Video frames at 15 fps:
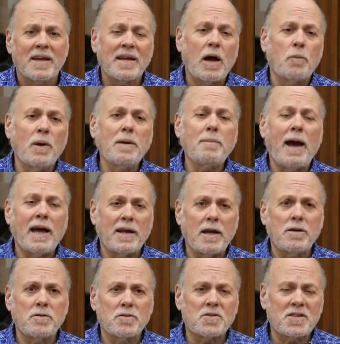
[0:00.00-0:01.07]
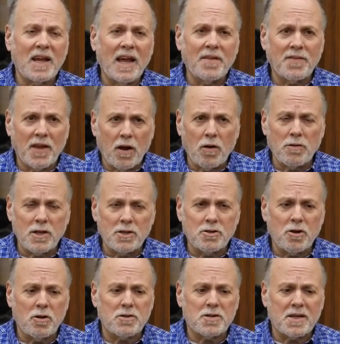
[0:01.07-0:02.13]
Now, we might understand the early
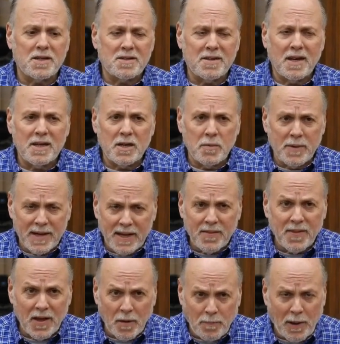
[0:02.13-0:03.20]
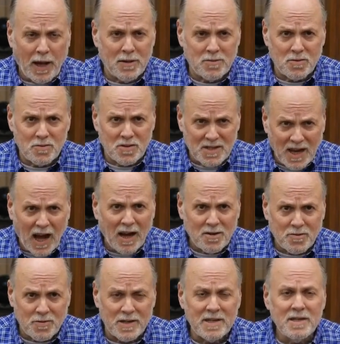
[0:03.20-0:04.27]
church continuing in the apostles'
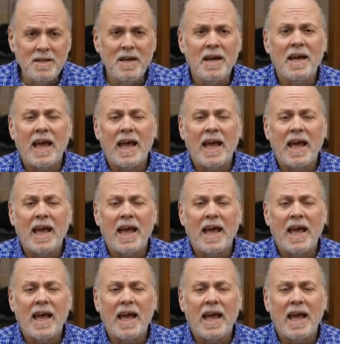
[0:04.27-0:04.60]
doctrine,